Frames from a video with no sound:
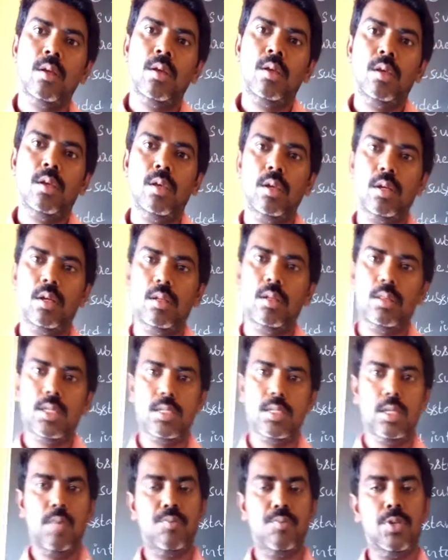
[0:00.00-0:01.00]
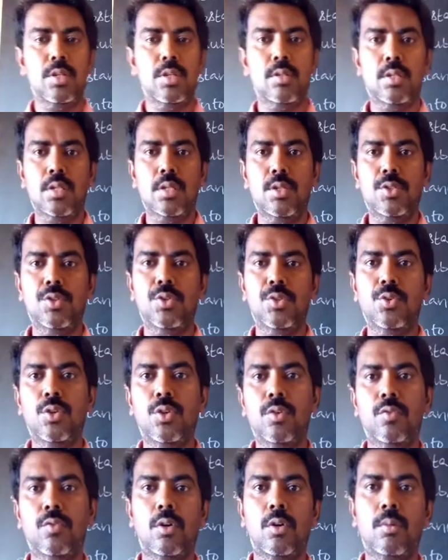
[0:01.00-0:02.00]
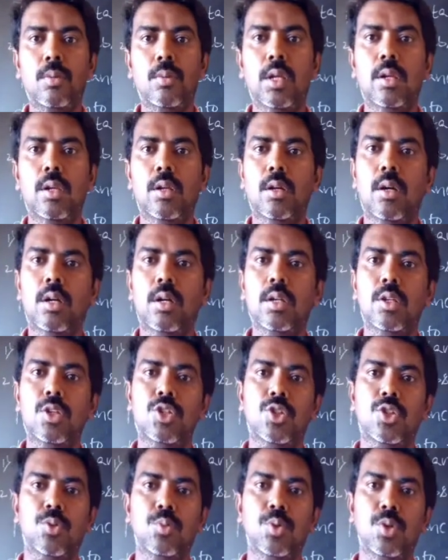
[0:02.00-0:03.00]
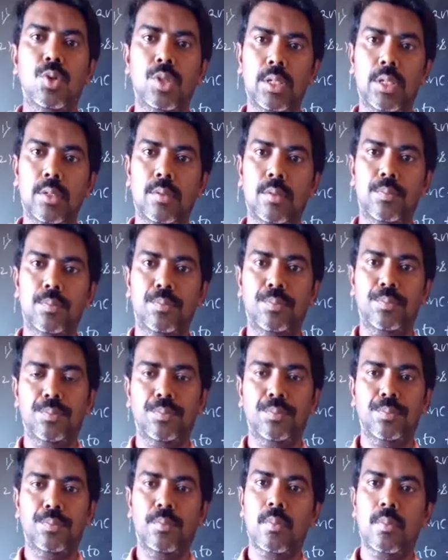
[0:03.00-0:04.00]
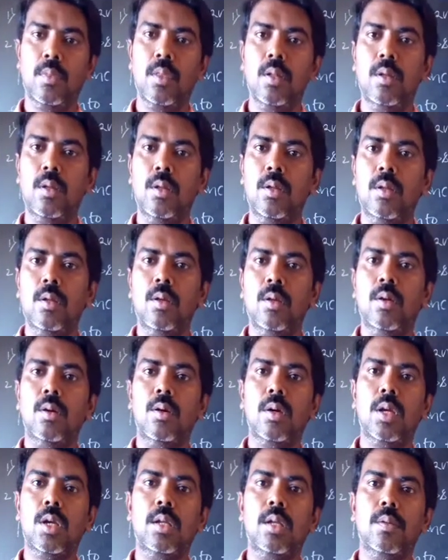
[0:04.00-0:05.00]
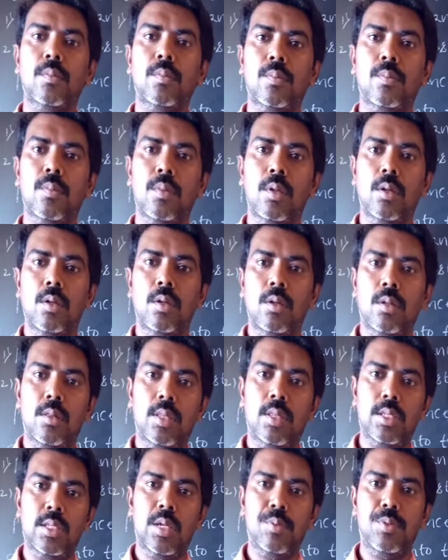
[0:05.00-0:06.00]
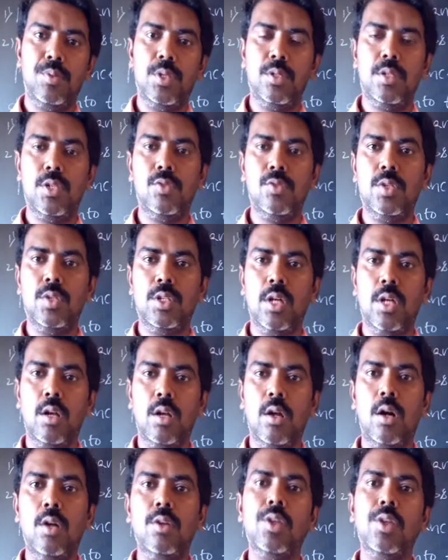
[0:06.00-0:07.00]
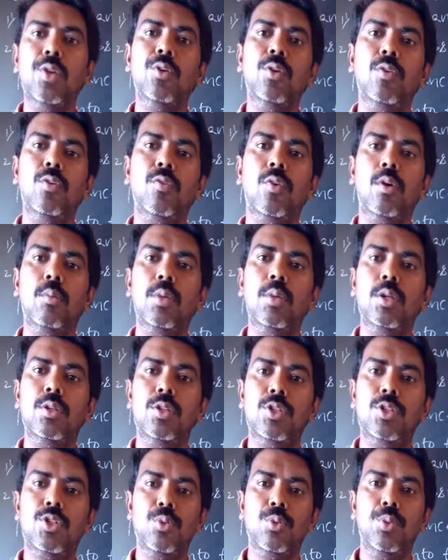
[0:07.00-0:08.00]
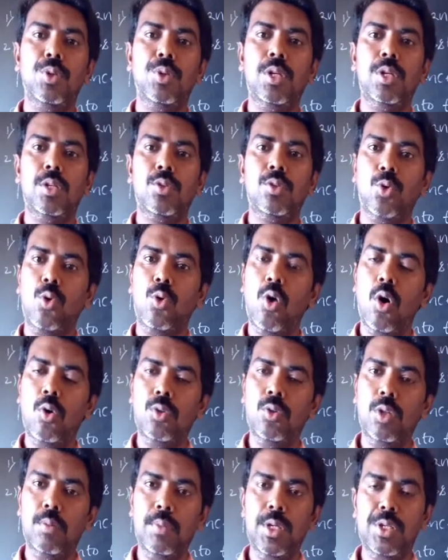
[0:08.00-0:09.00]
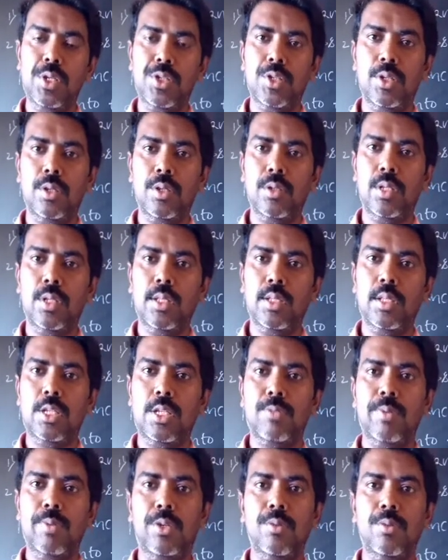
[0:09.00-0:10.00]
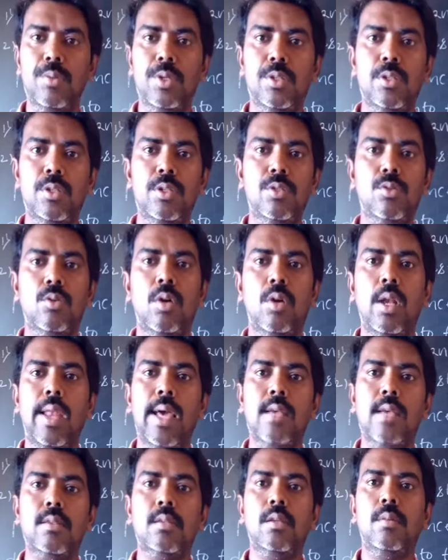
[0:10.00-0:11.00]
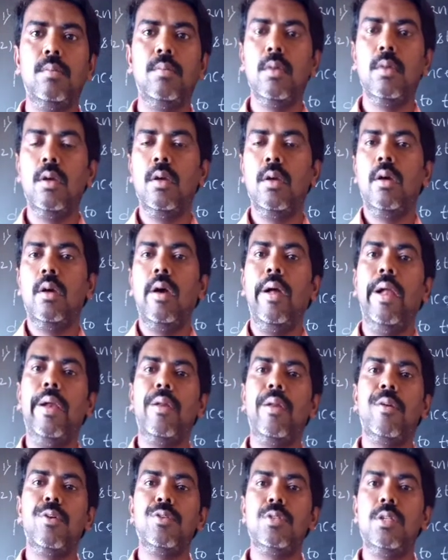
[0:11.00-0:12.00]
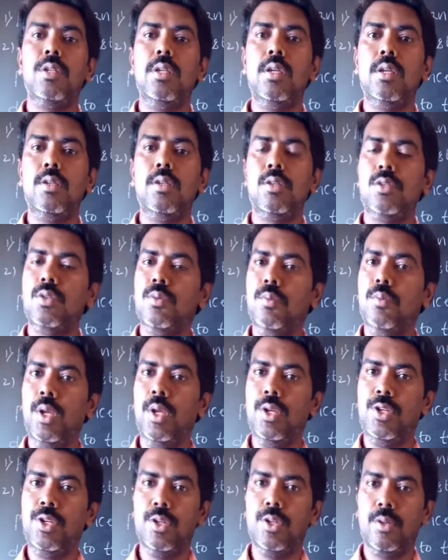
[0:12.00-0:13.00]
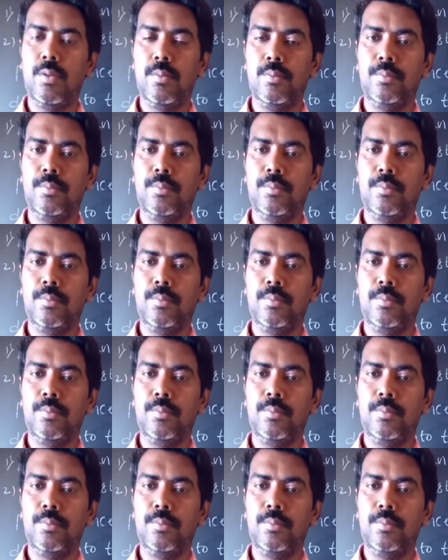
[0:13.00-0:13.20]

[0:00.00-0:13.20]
Here, the substance is uniformly not distributed. Okay, the substances which are not uniformly distributed throughout the mixture, then the respective mixture is called as a heterogeneous mixture.